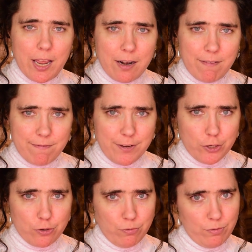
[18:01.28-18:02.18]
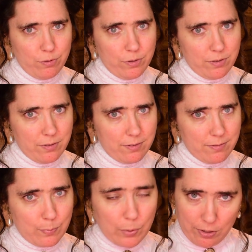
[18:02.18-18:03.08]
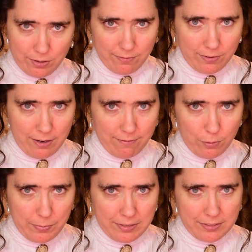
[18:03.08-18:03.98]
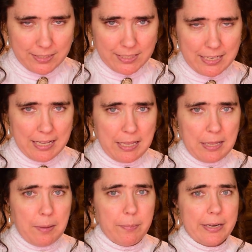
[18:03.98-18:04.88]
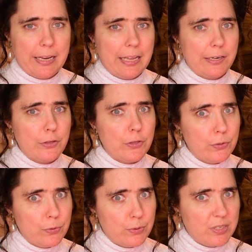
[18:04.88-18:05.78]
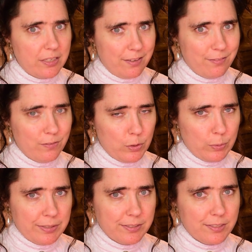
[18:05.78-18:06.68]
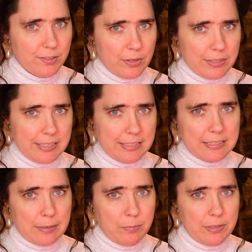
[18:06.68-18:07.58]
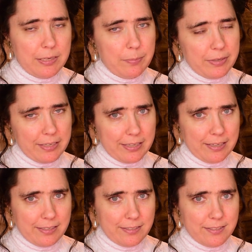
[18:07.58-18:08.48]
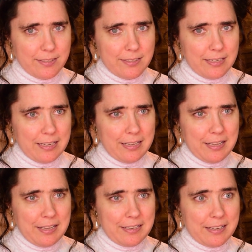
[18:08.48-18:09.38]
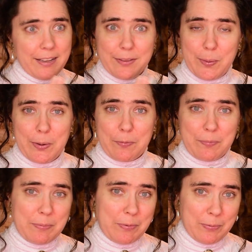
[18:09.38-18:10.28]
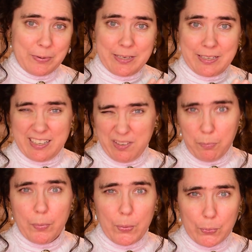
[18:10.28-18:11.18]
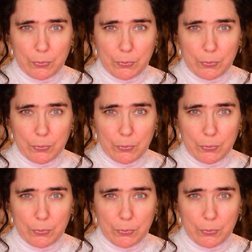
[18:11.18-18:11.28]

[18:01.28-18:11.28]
an official part of government, but had a huge influence on the assembly because a lot of people were in both.